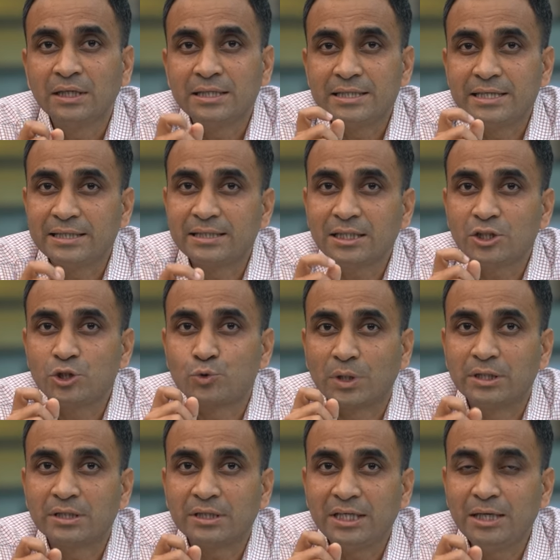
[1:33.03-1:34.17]
dated
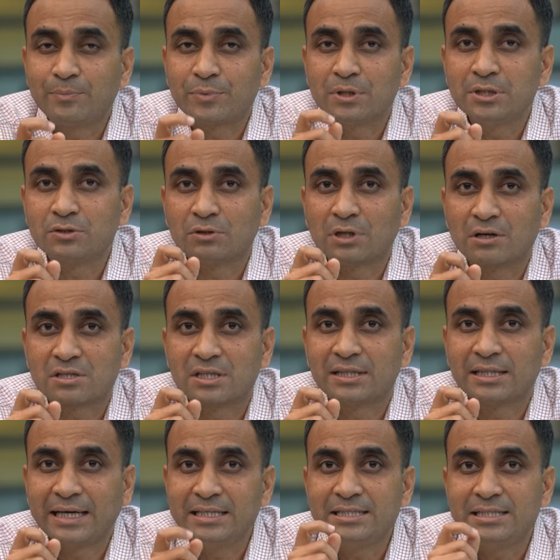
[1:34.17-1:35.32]
12th April
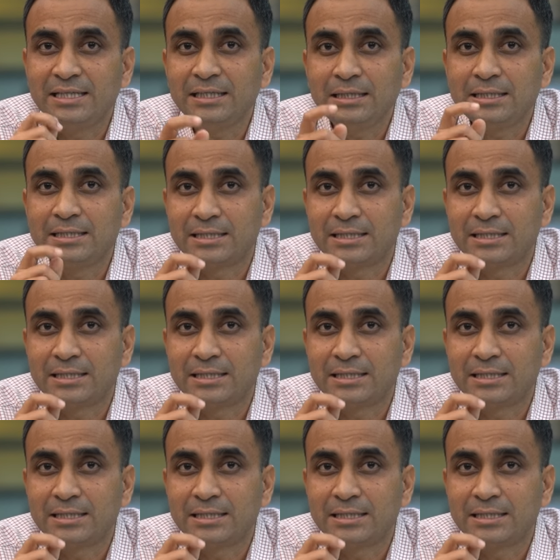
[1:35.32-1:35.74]
2019